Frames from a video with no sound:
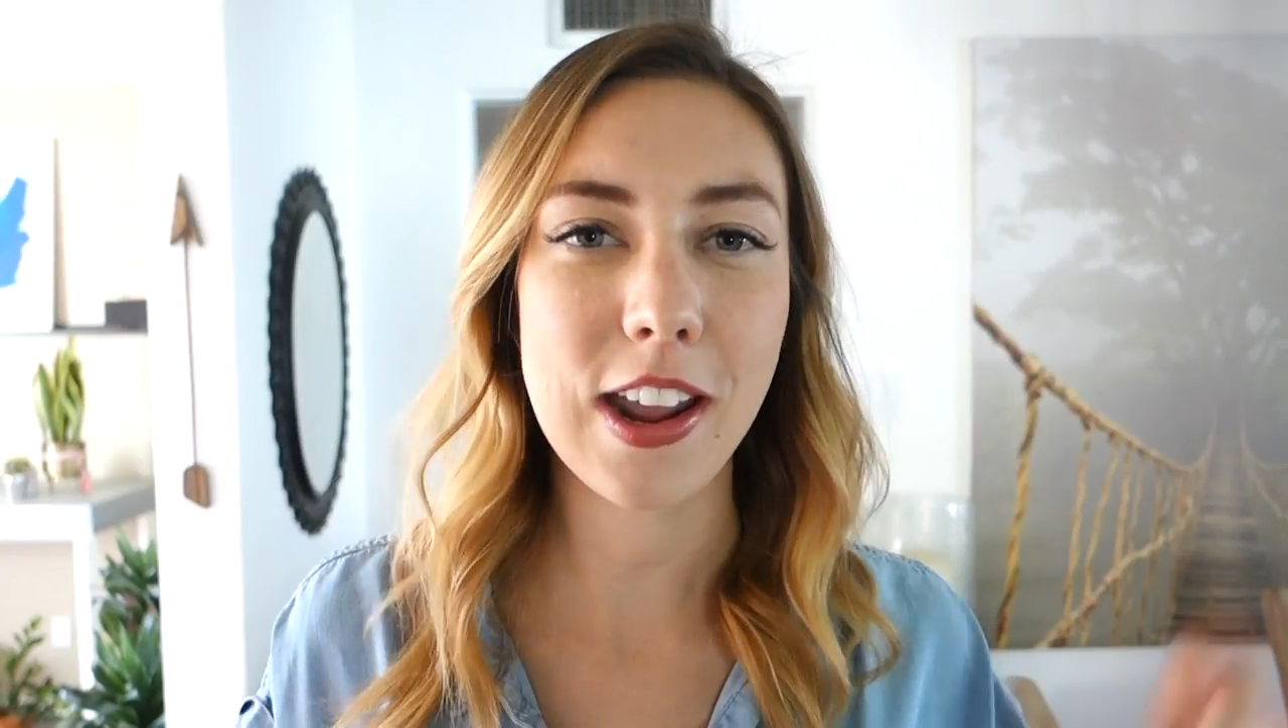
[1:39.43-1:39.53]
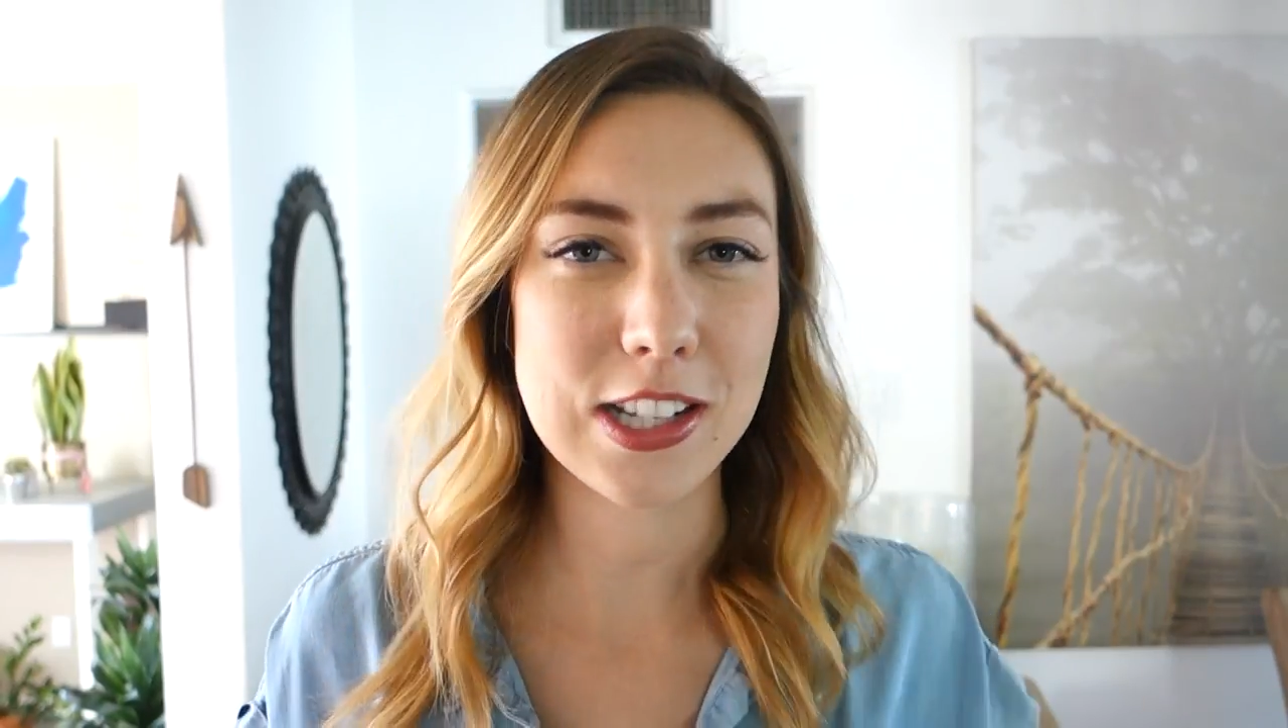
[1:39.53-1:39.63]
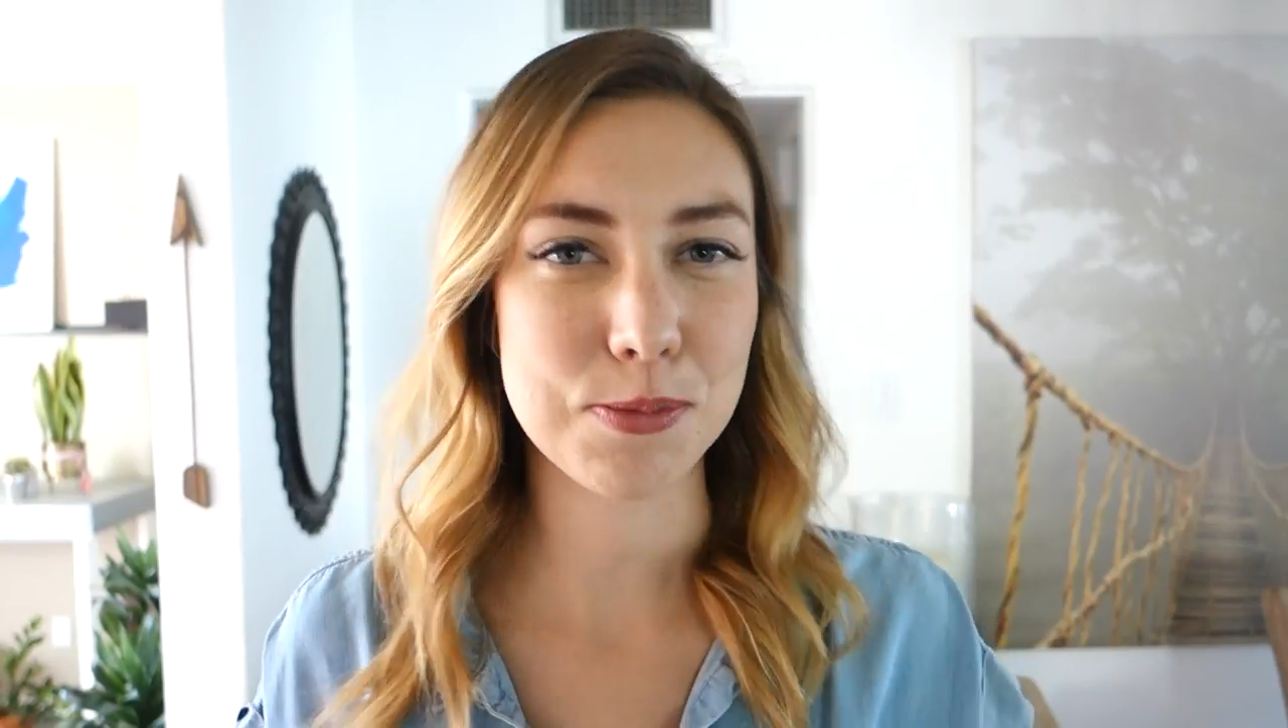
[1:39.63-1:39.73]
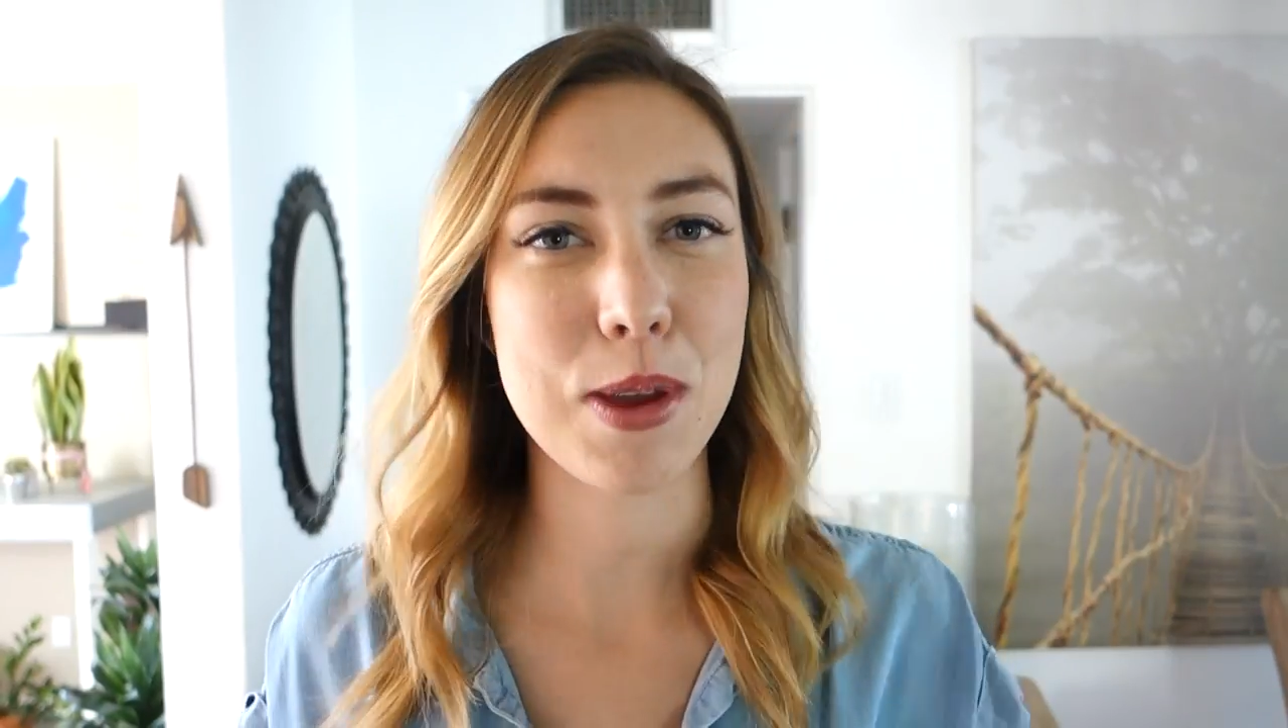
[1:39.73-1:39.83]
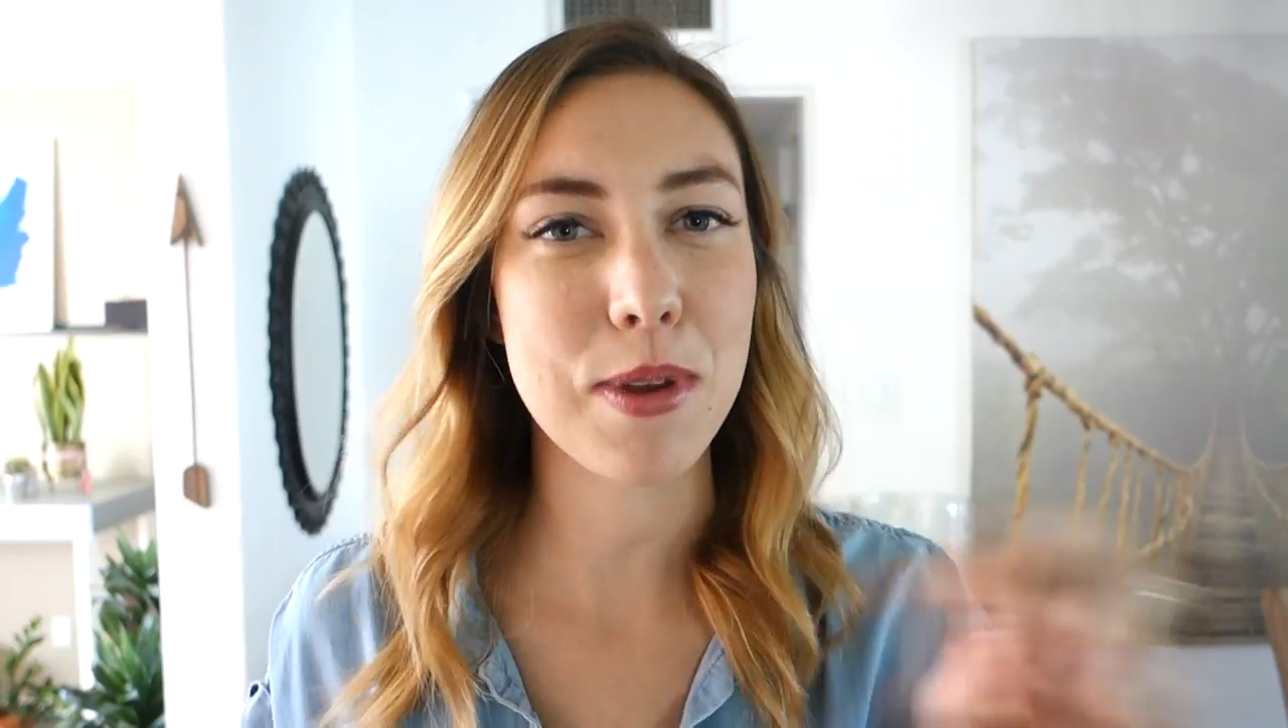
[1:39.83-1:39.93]
I
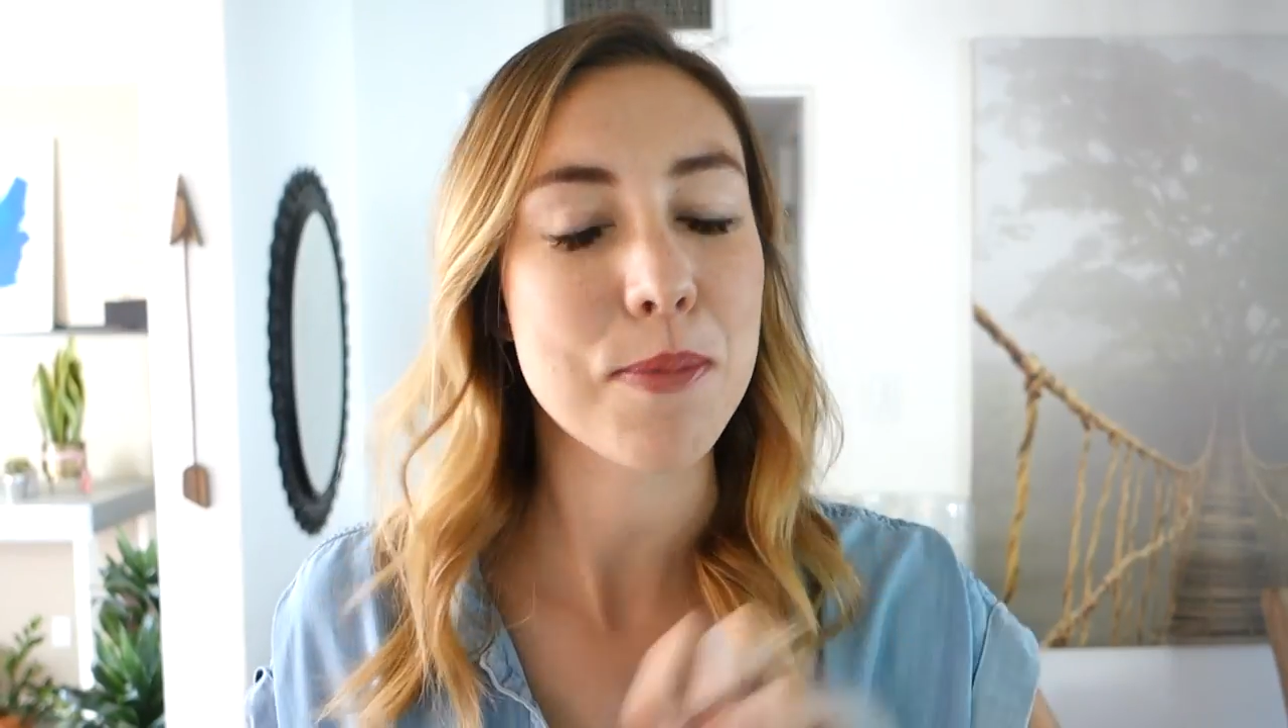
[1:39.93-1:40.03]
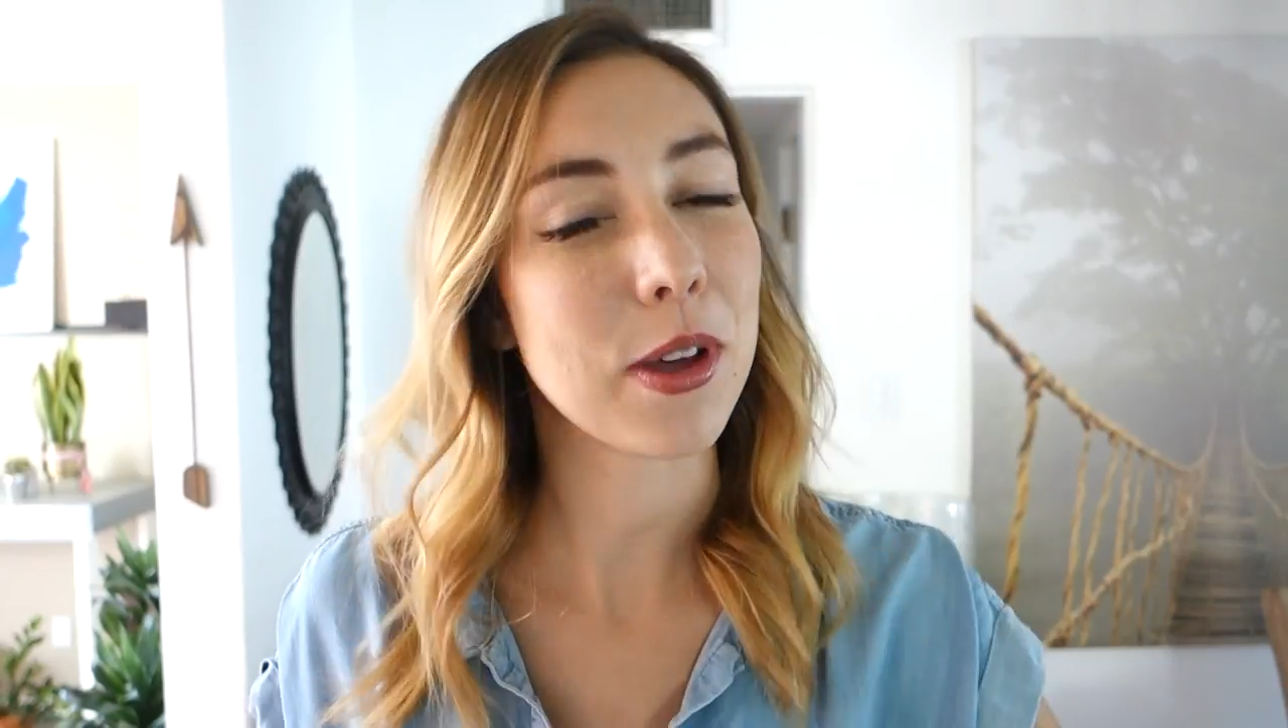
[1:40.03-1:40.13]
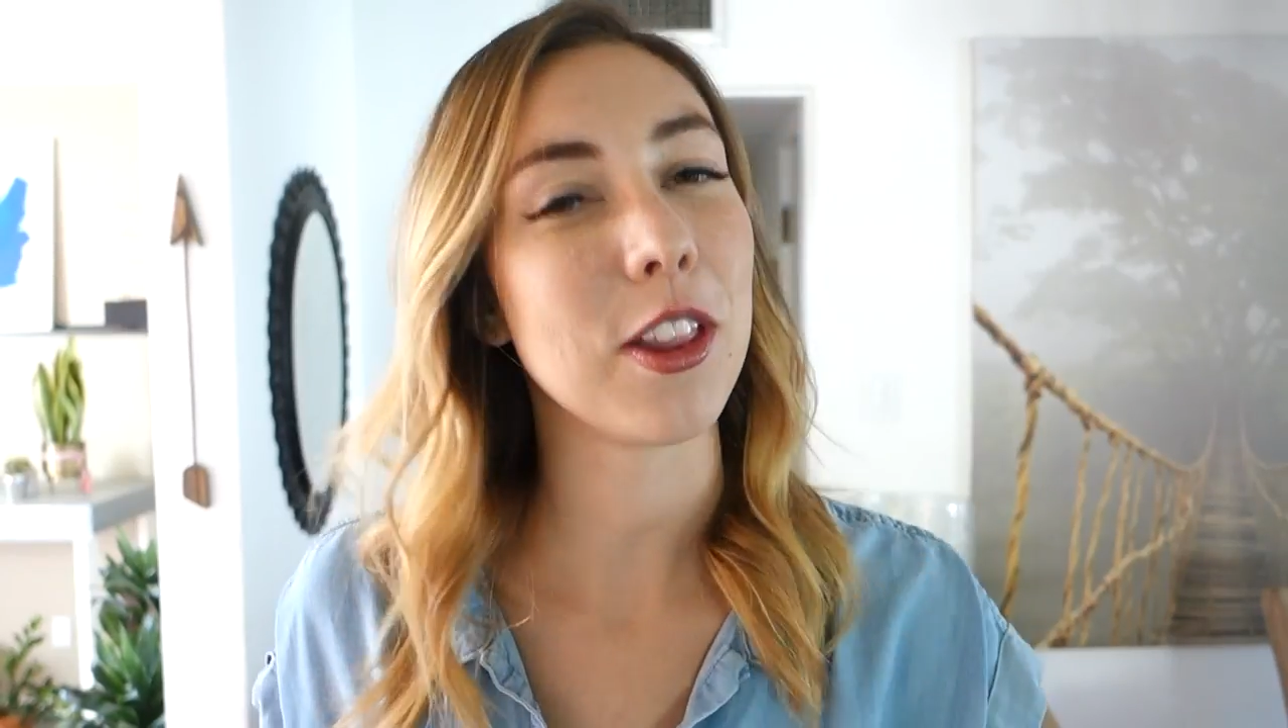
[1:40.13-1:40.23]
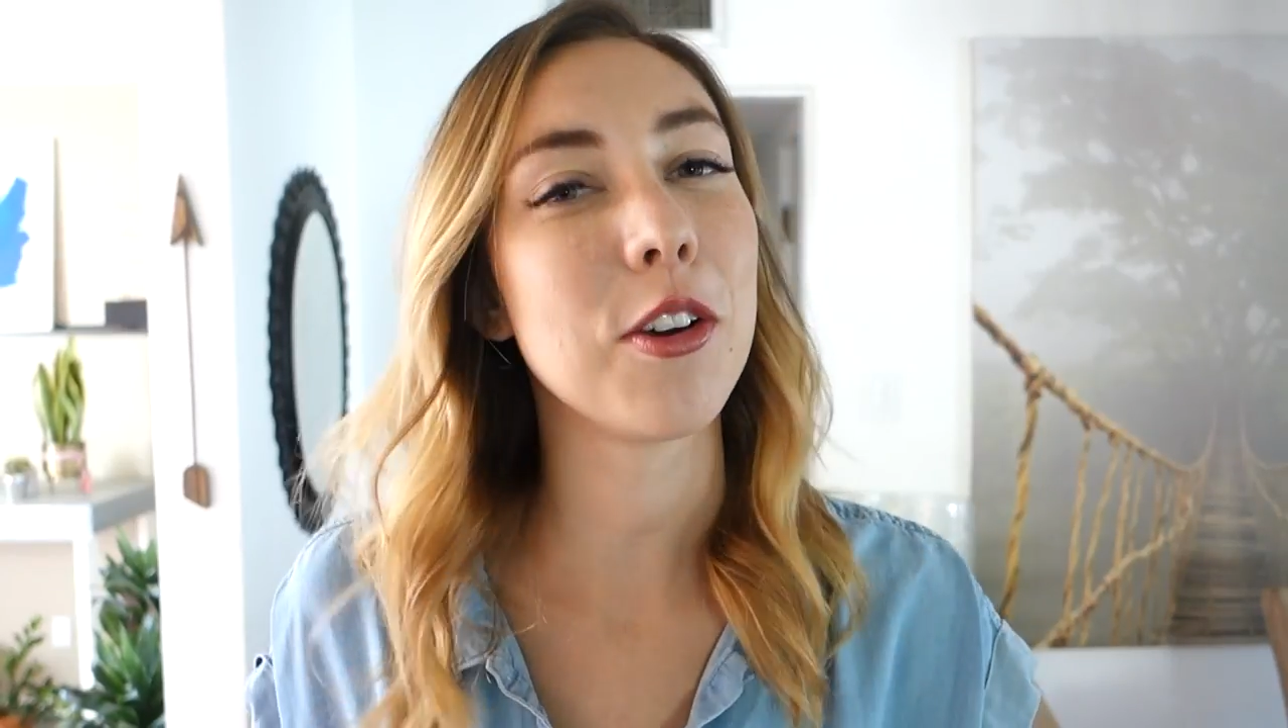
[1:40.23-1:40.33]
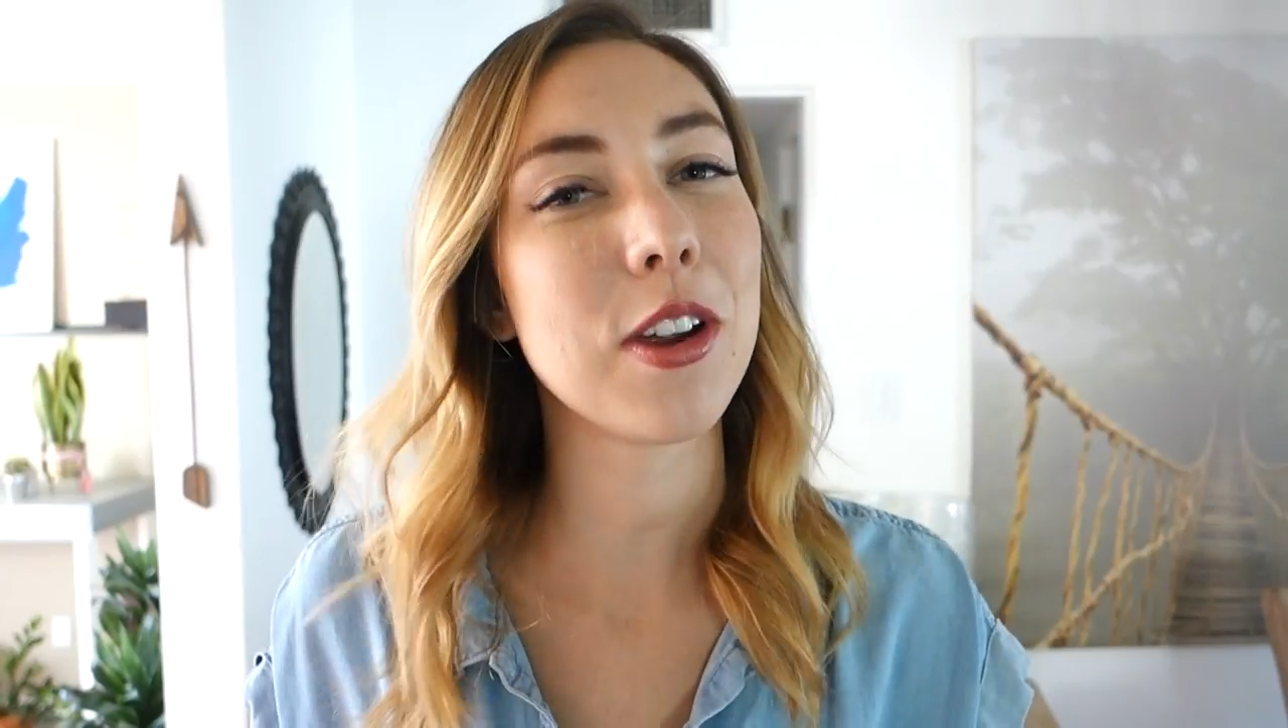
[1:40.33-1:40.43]
spray my pillow